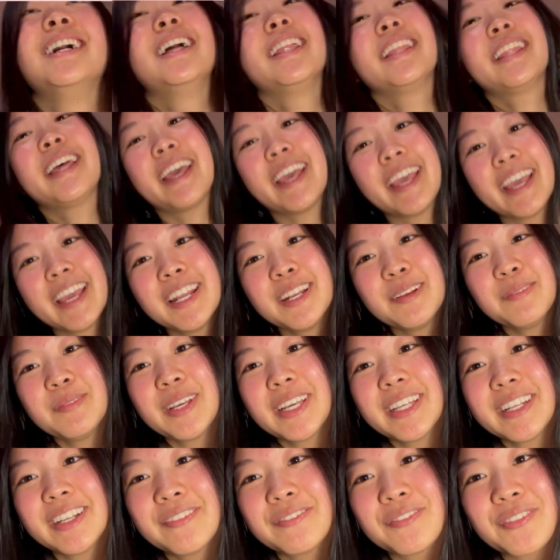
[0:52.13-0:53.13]
the
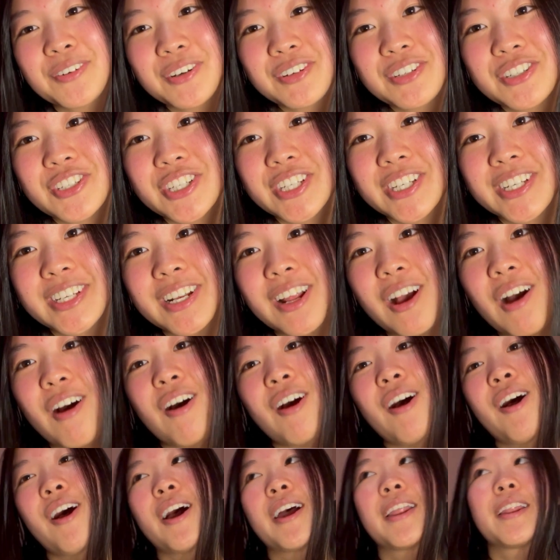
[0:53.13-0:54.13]
animated version
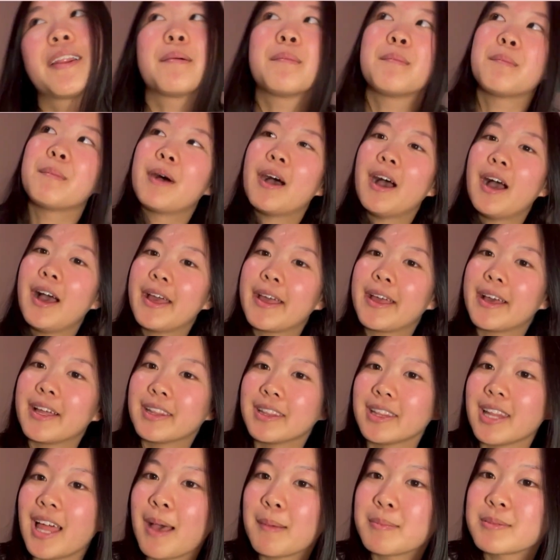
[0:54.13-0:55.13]
on my
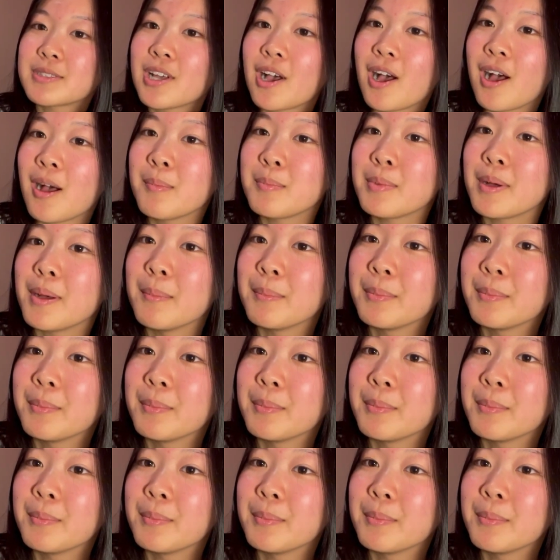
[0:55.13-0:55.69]
laptop.